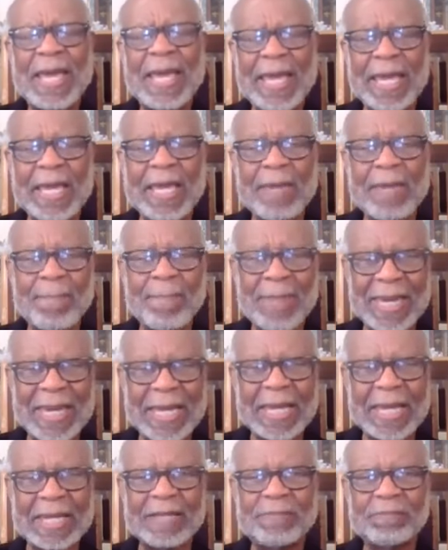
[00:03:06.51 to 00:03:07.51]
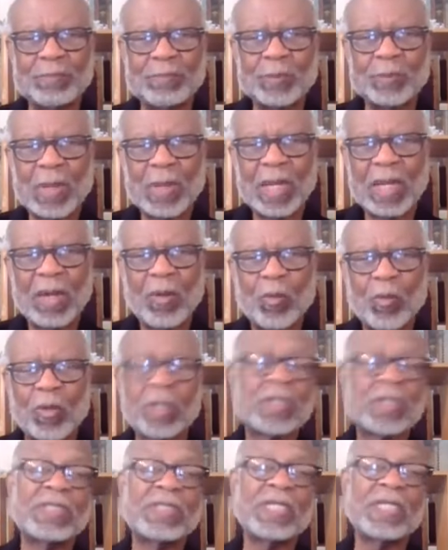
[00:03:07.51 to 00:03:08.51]
Amen want
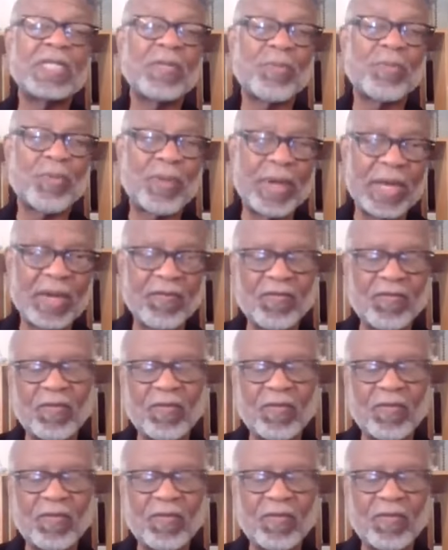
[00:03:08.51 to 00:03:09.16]
to continue praying